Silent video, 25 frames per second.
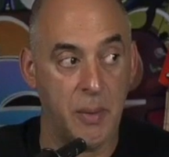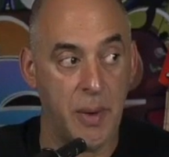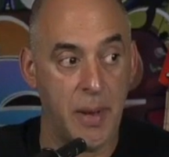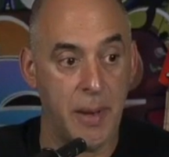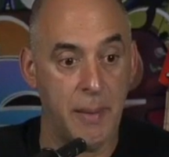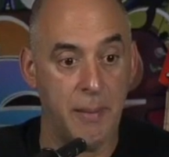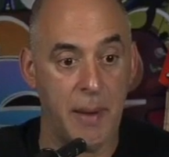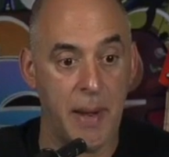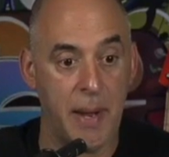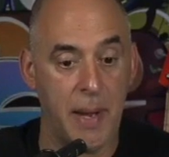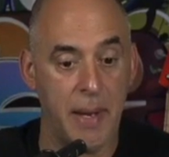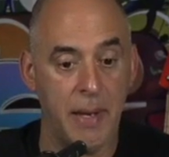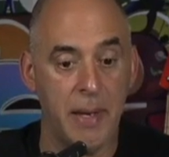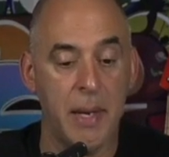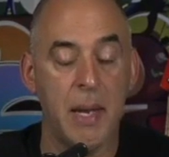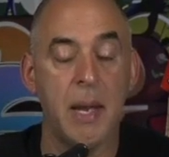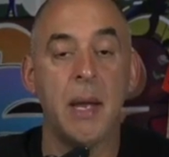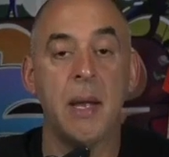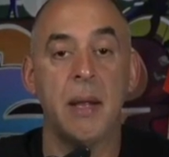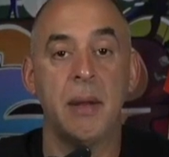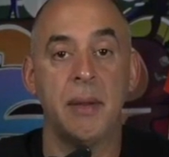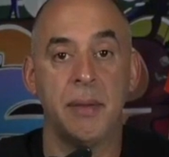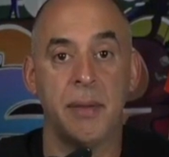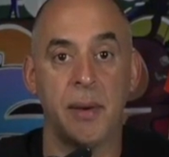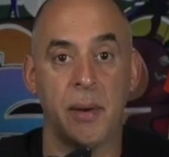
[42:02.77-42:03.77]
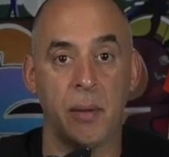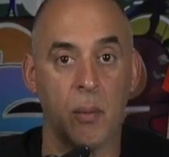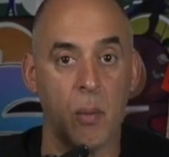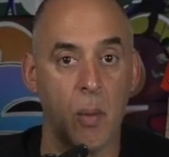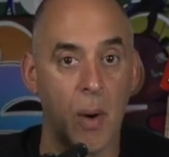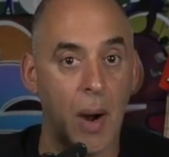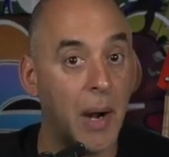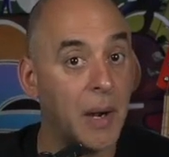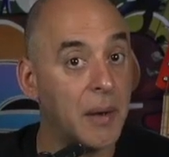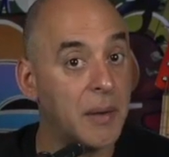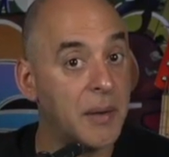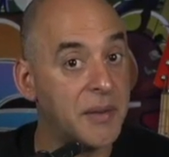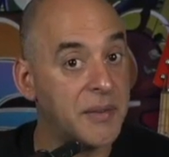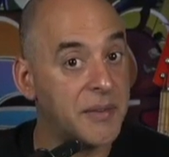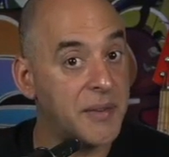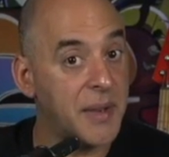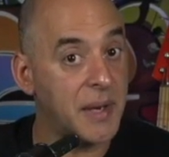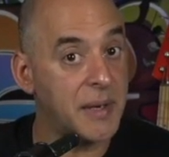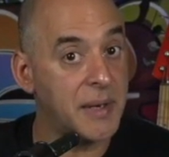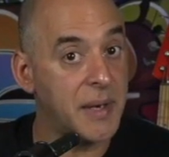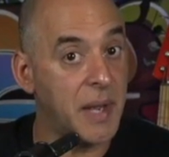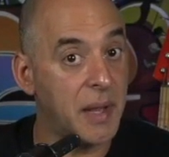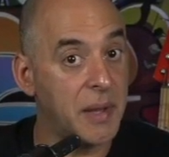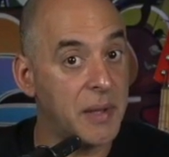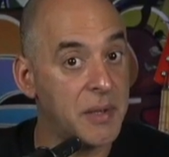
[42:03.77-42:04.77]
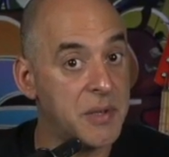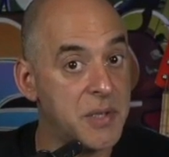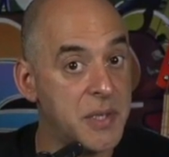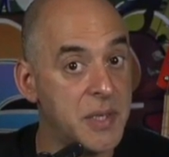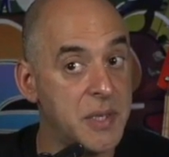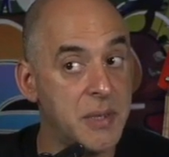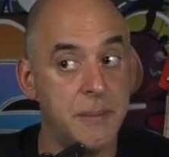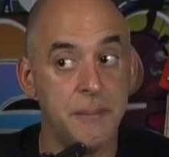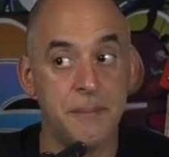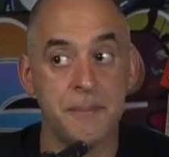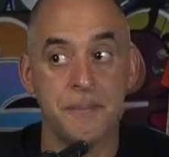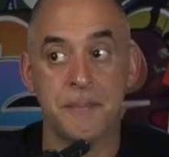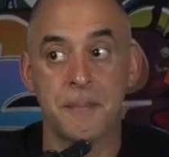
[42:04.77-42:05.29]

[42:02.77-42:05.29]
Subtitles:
away by their wireless technology.